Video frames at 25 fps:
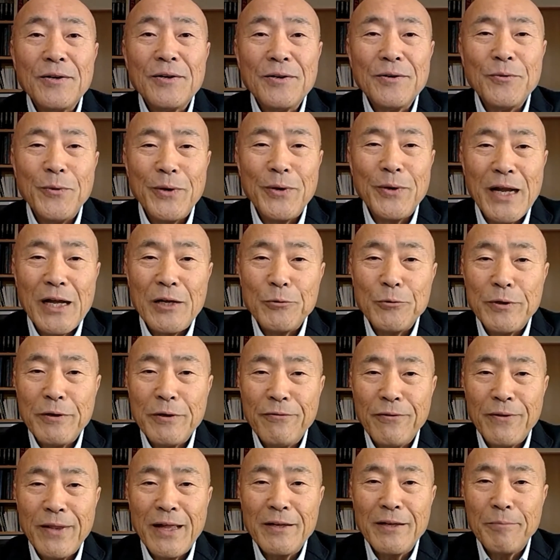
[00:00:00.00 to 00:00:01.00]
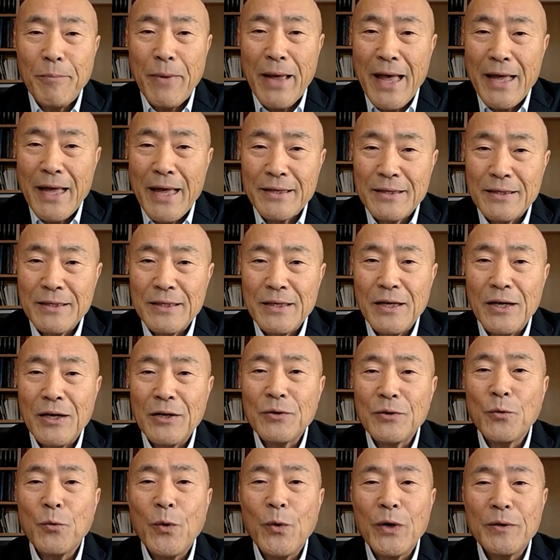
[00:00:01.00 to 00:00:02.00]
When I reflect back
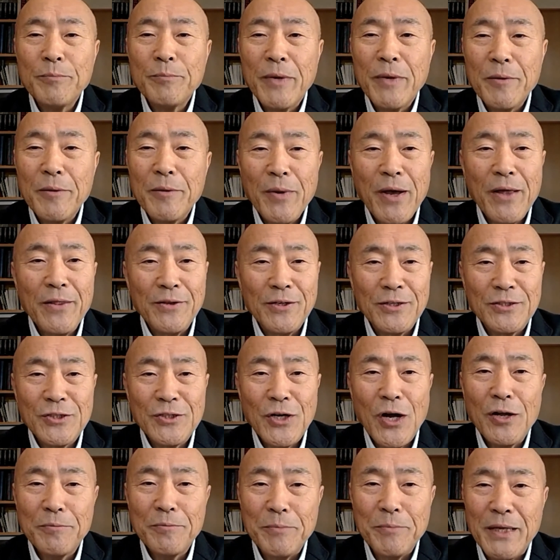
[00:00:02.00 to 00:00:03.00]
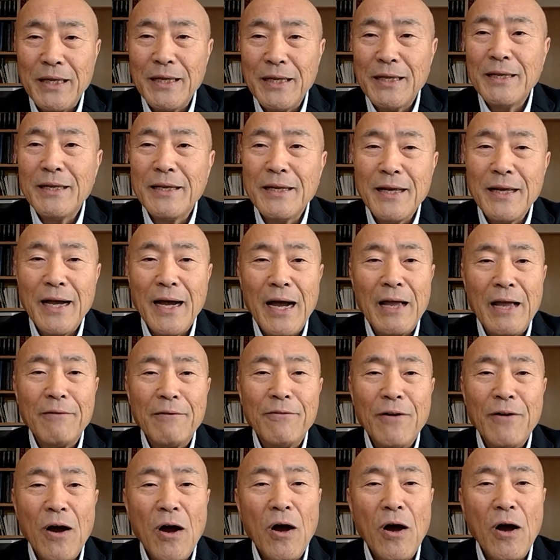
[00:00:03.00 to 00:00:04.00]
on what my mother taught me, I
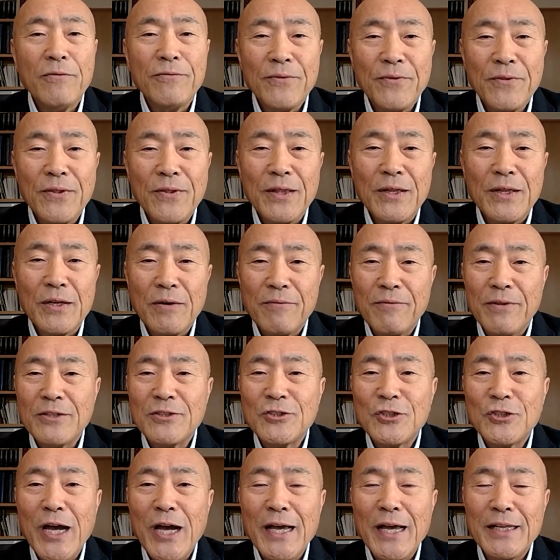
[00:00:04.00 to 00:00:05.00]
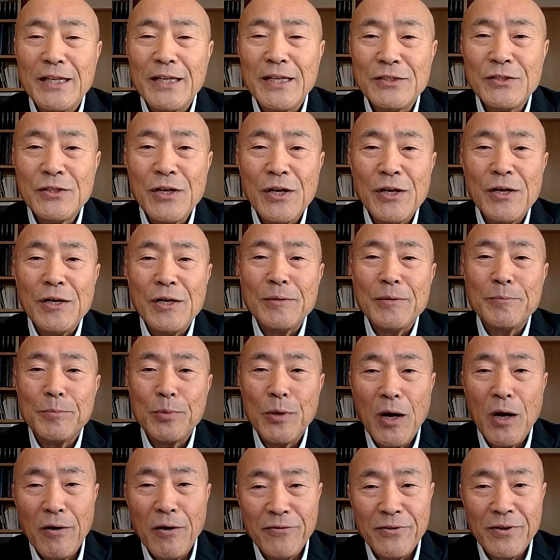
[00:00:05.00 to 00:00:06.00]
often think of the Chinese
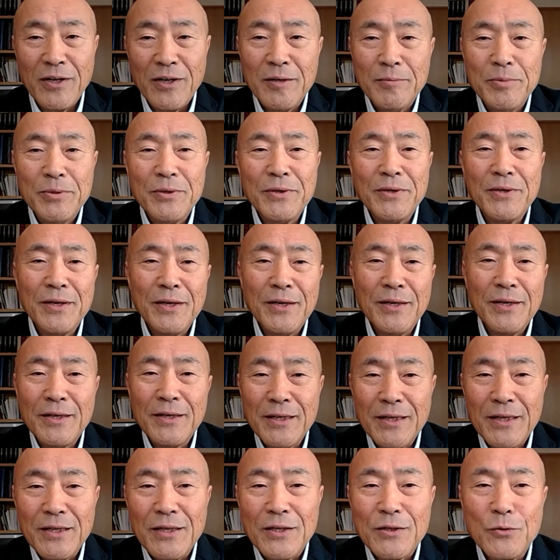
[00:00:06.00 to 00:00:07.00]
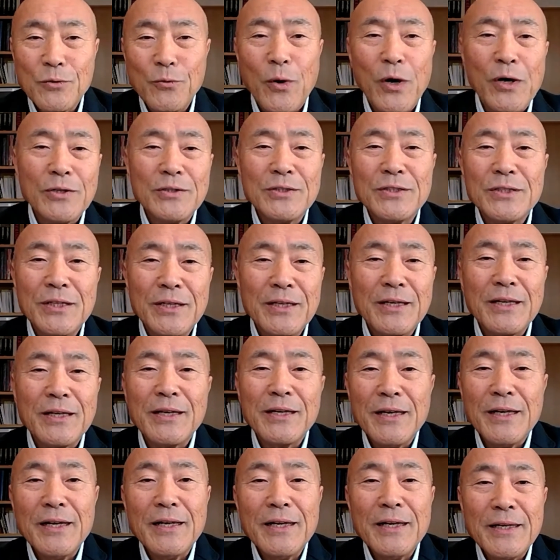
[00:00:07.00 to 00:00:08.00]
proverb, quote,
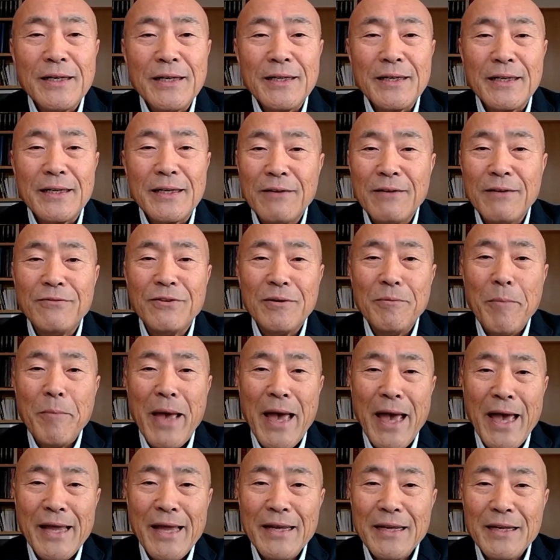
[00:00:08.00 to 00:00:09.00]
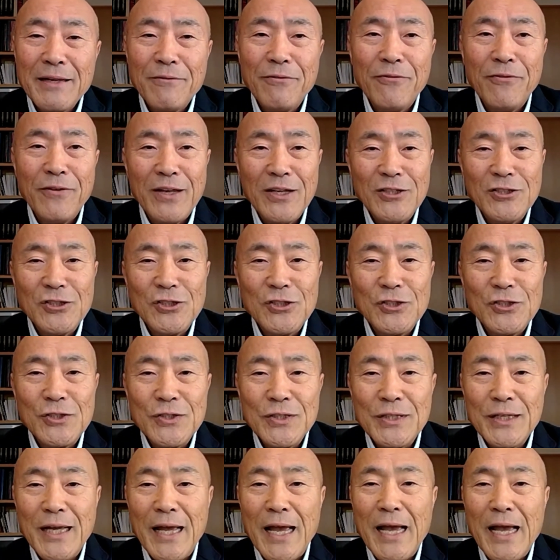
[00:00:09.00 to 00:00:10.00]
give a man a fish
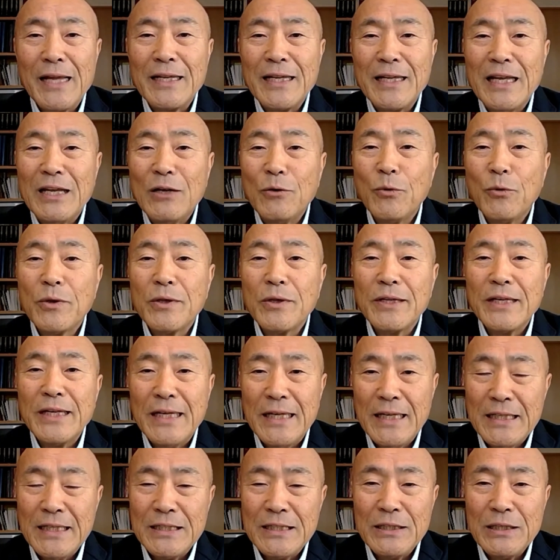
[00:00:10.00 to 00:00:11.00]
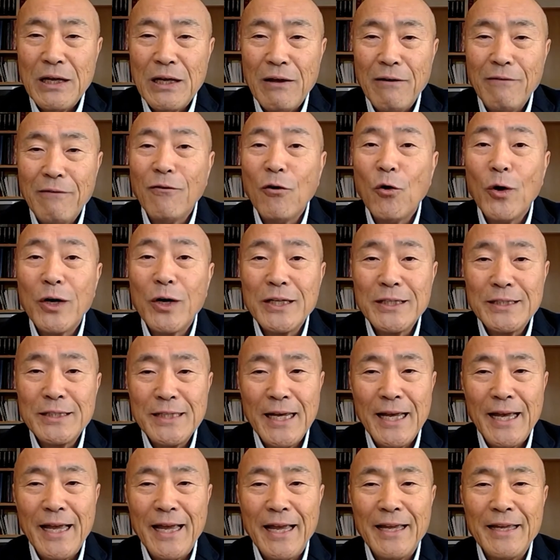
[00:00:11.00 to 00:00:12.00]
and he will eat for a
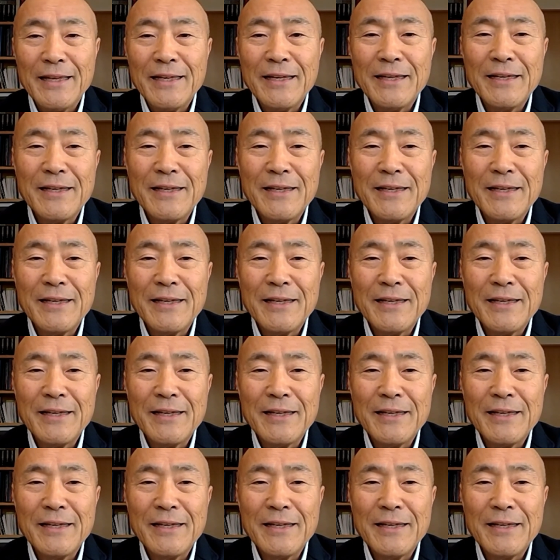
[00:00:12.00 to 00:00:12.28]
day.